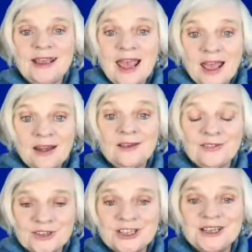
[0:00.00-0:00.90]

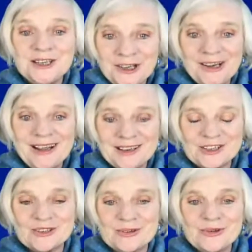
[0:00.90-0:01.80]
NFT
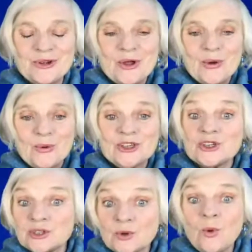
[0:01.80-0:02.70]
collection, which
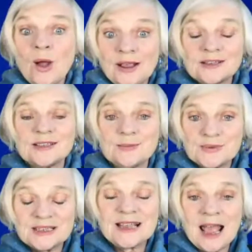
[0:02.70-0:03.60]
is quite
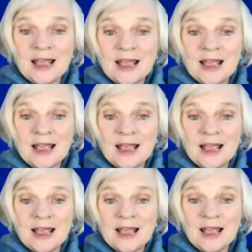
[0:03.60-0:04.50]
substantial.
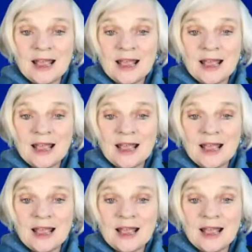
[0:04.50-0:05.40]
But we're
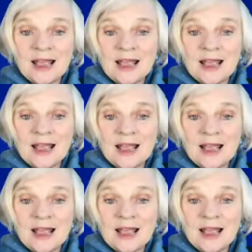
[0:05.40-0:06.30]
going to go
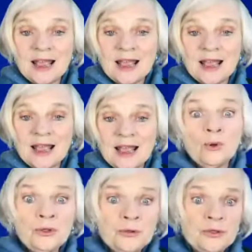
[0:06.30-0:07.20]
even
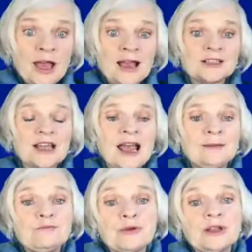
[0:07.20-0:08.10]
more than that
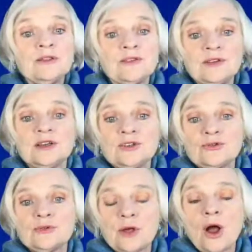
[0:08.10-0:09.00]
and bring the
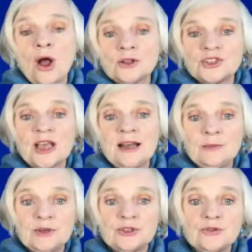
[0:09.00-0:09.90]
theatre and the arts
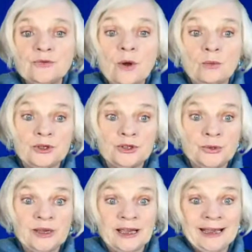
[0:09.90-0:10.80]
element of what we're
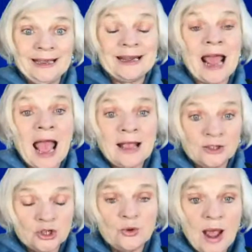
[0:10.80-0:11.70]
doing in
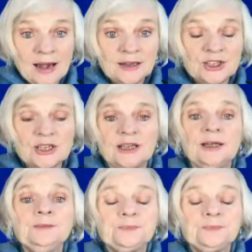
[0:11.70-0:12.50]
actuality.